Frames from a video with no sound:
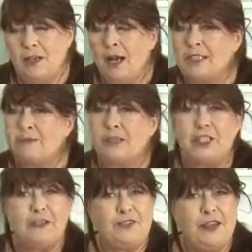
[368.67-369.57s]

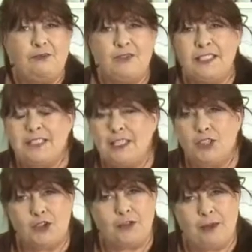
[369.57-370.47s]
especially if they're
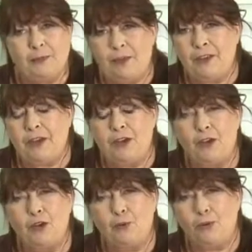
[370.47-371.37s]
vintage or they're
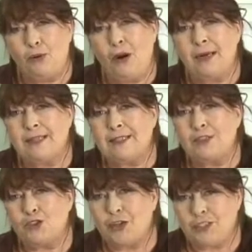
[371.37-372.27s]
your prized
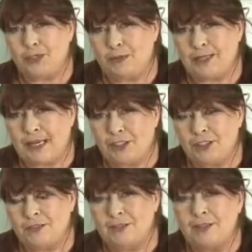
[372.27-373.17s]
and treasured
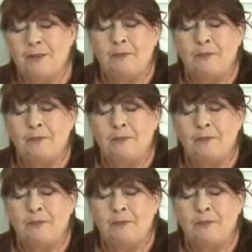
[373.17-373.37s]
possessions.